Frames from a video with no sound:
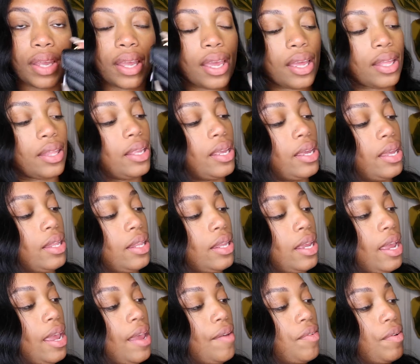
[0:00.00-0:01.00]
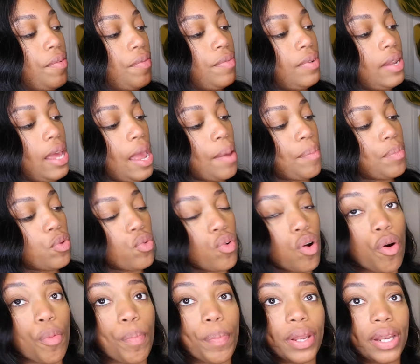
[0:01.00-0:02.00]
And then they have a flap. You
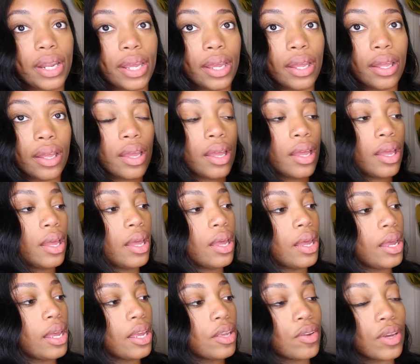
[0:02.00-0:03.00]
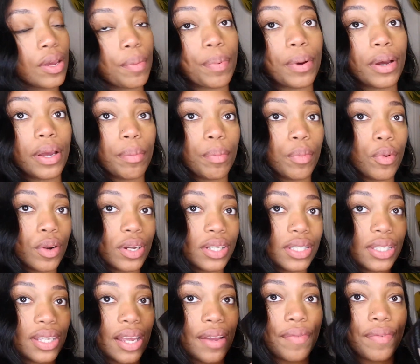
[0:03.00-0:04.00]
open it. You can put more
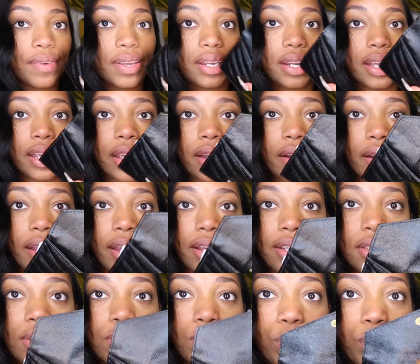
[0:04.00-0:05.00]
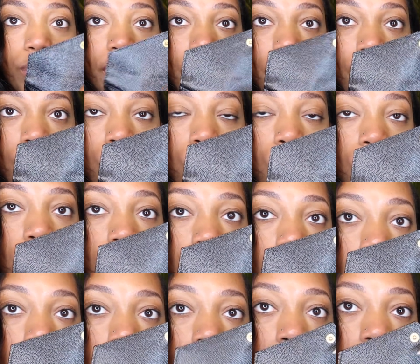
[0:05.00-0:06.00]
stuff in here as well.
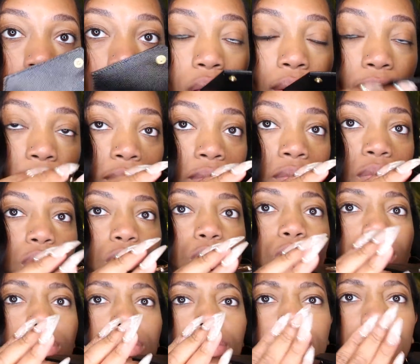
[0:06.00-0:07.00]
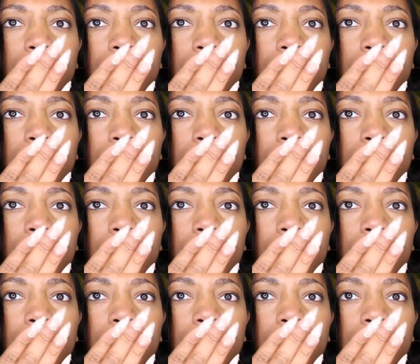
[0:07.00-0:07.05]
Ooh.